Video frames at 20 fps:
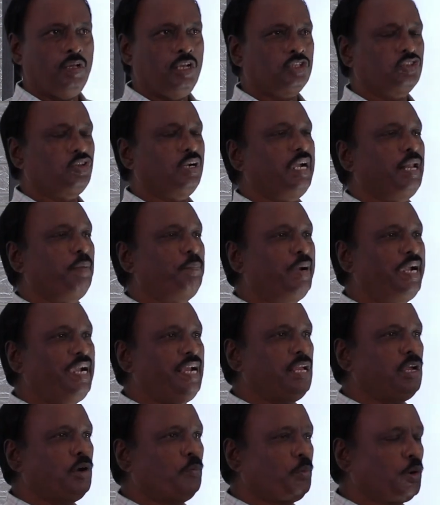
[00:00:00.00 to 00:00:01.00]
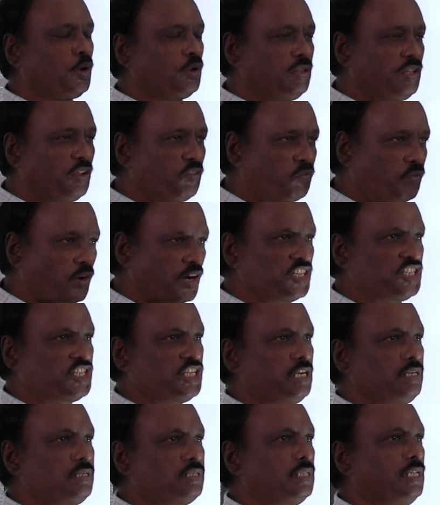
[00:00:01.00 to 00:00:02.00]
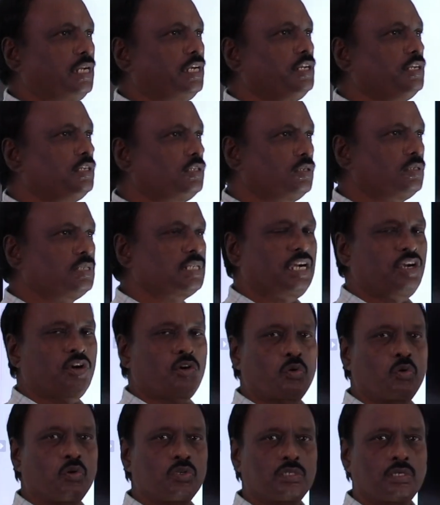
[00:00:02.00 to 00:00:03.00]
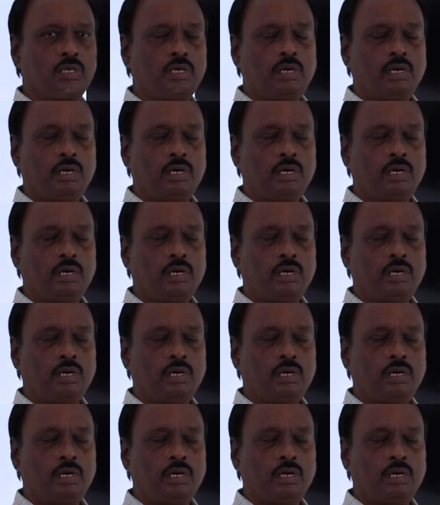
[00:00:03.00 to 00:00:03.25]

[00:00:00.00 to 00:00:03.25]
So depending upon the functions, the tissues undergo